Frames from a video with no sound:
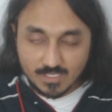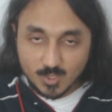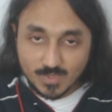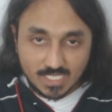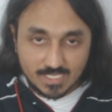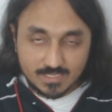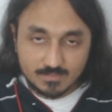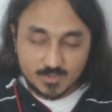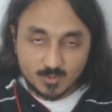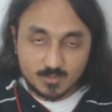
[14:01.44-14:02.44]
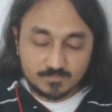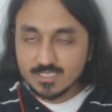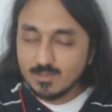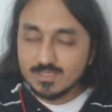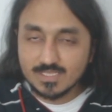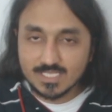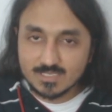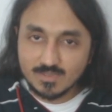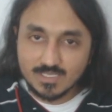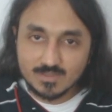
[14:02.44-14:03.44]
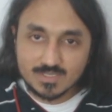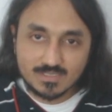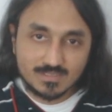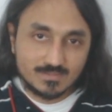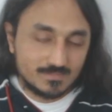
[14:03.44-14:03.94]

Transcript: You may like them too. See you in the next videos.